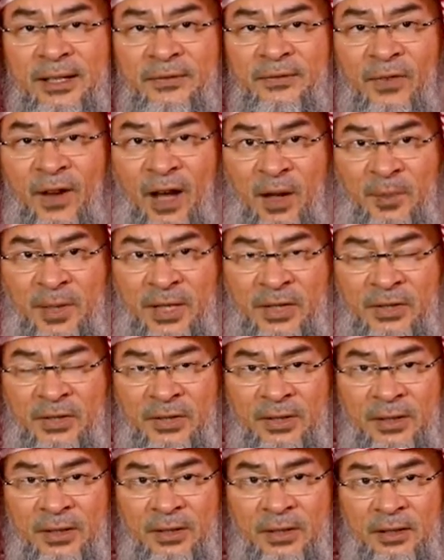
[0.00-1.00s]

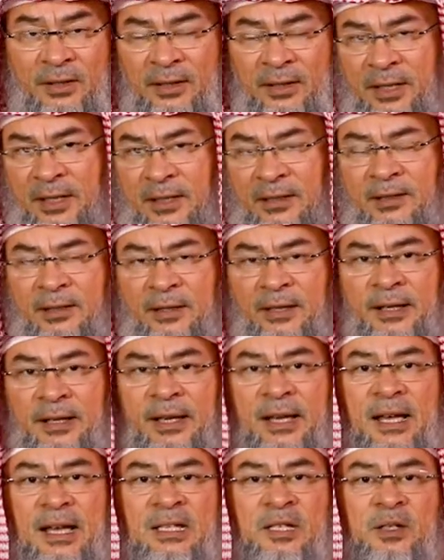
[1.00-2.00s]
vomits, then he
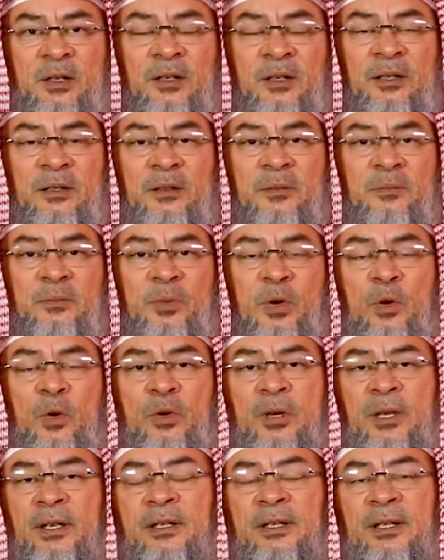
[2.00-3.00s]
has
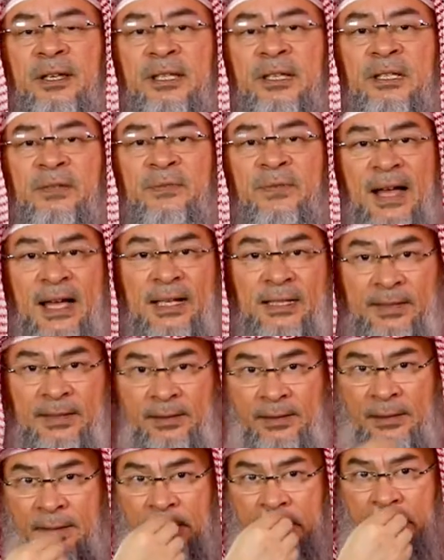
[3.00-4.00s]
broken his fast.
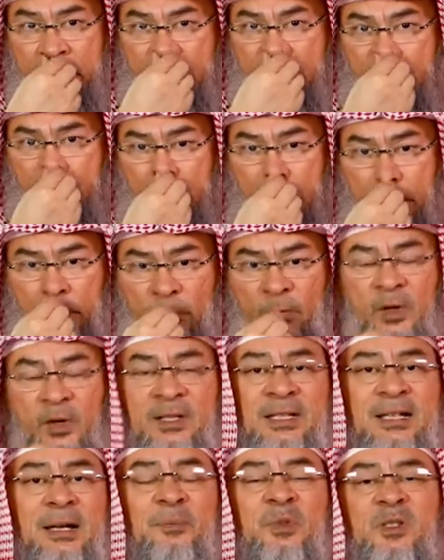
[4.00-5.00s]
So, for
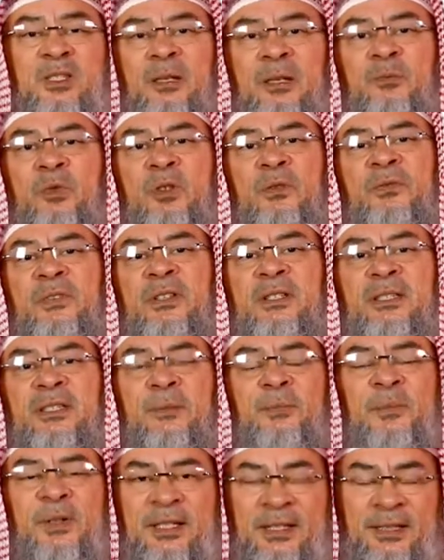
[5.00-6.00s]
example, someone fills
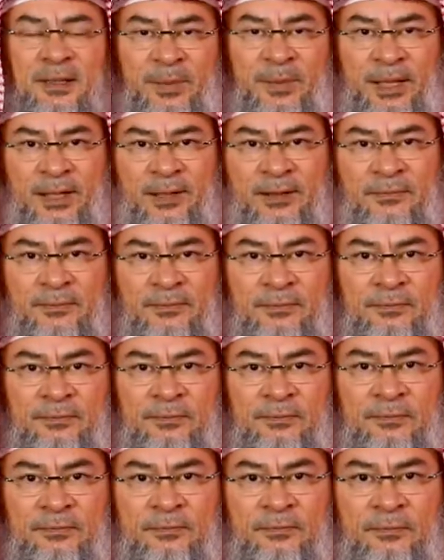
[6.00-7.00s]
up his stomach,
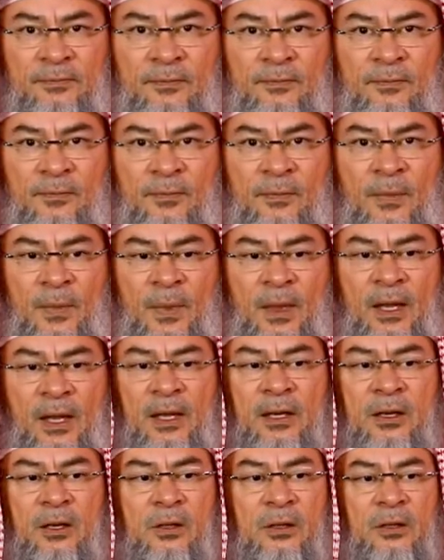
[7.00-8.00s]

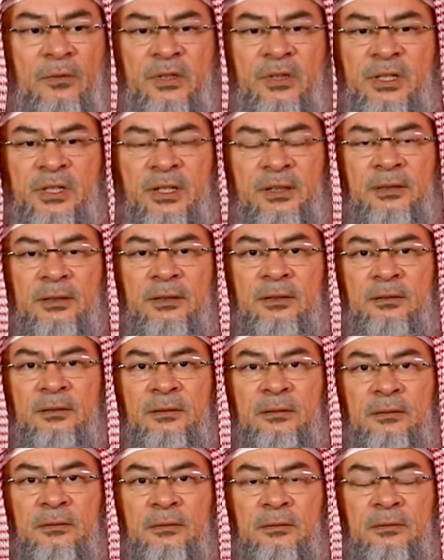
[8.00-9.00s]
and all of a sudden,
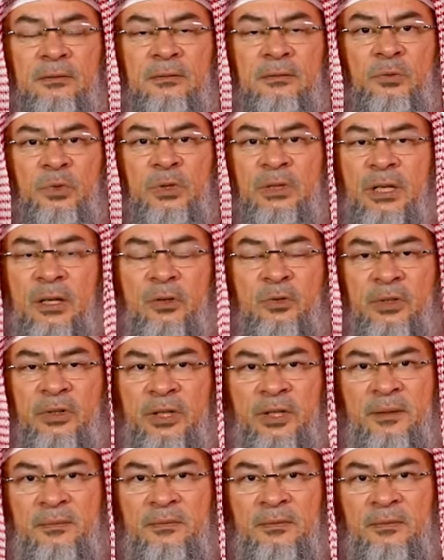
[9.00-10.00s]
without
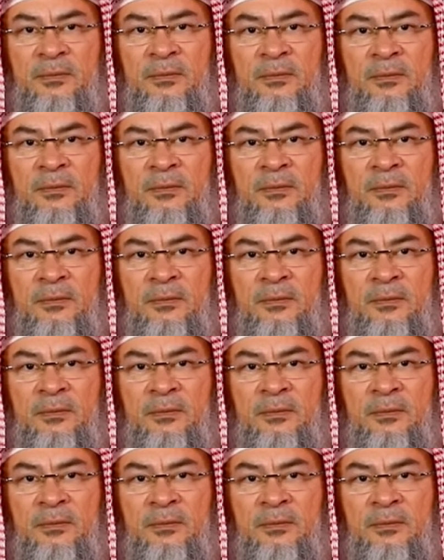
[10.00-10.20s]
him